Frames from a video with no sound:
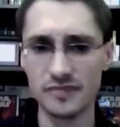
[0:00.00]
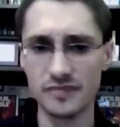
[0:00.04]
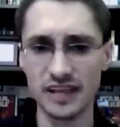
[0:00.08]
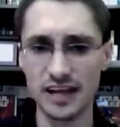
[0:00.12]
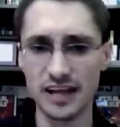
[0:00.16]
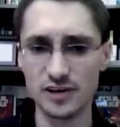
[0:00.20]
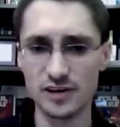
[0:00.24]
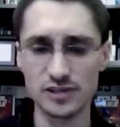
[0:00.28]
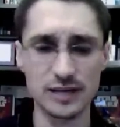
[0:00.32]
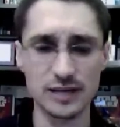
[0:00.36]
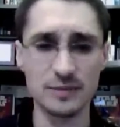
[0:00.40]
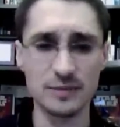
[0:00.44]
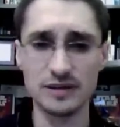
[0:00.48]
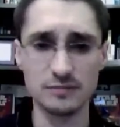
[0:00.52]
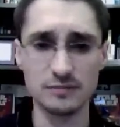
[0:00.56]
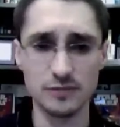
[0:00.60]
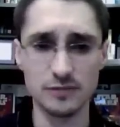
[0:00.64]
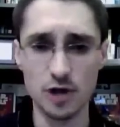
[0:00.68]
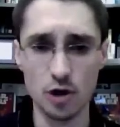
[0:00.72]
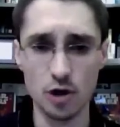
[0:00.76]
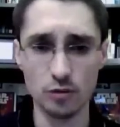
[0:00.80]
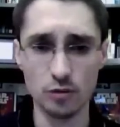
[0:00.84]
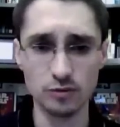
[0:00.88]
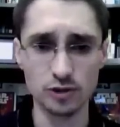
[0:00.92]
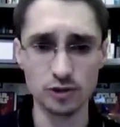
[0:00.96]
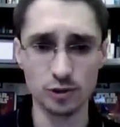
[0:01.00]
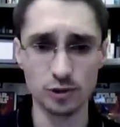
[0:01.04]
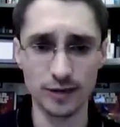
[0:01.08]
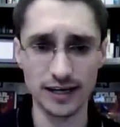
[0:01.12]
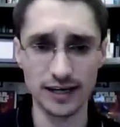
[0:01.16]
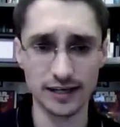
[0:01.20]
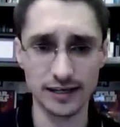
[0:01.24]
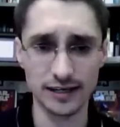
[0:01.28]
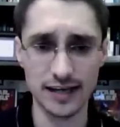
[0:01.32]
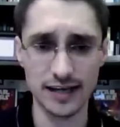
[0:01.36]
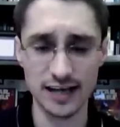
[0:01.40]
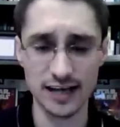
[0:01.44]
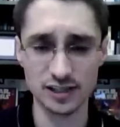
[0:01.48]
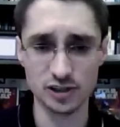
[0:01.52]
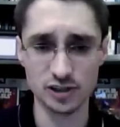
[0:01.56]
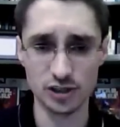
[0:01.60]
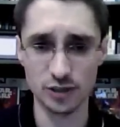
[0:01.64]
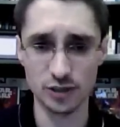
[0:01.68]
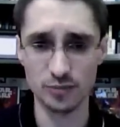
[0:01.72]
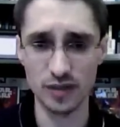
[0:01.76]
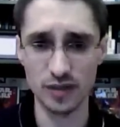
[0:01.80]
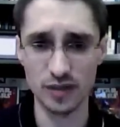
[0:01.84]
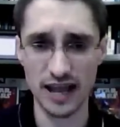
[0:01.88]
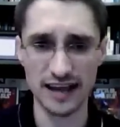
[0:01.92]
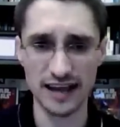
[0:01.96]
interesting, but no direct connection to
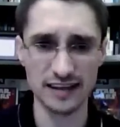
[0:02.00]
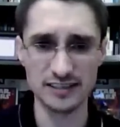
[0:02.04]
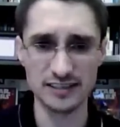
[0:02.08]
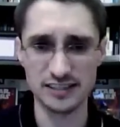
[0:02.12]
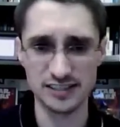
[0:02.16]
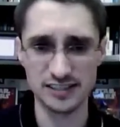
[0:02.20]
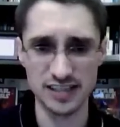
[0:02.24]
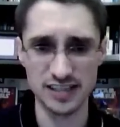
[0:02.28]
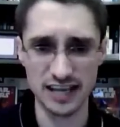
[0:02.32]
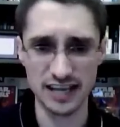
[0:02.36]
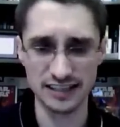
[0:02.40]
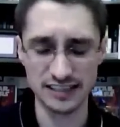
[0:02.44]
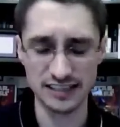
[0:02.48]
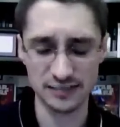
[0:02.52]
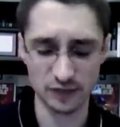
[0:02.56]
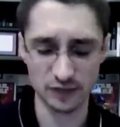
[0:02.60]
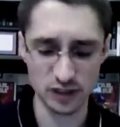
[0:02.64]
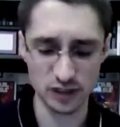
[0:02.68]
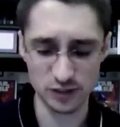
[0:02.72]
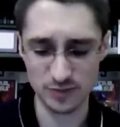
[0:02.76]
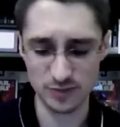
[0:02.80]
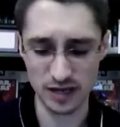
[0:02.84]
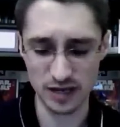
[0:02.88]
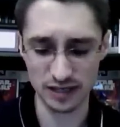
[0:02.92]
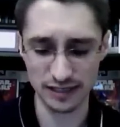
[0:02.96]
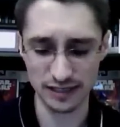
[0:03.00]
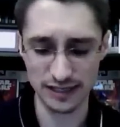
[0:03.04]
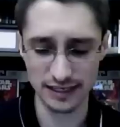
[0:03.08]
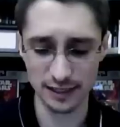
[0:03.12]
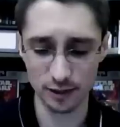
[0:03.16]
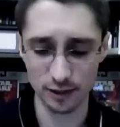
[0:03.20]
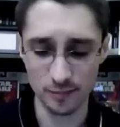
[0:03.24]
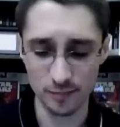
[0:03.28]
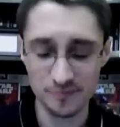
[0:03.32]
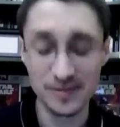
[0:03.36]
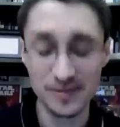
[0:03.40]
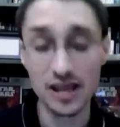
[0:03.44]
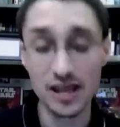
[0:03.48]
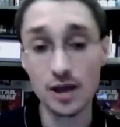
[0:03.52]
the planet, slightly different spelling here.